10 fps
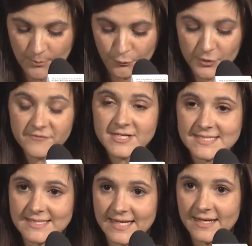
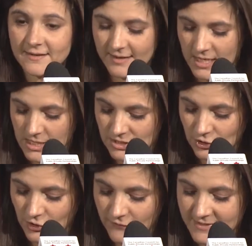Previously, he
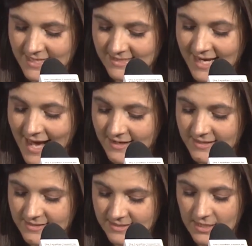served as
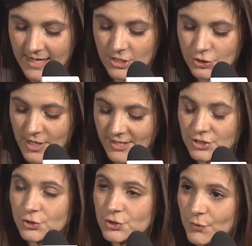Canada's
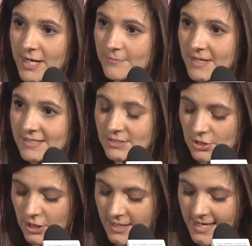International Trade
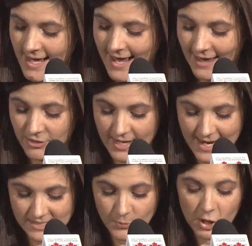Minister and
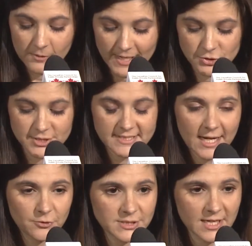as Parliamentary
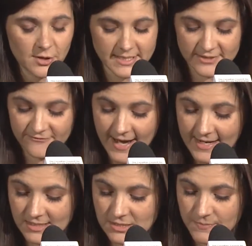Secretary to
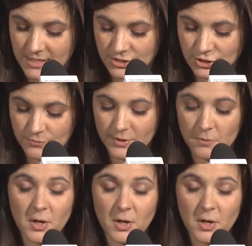Finance Minister Bill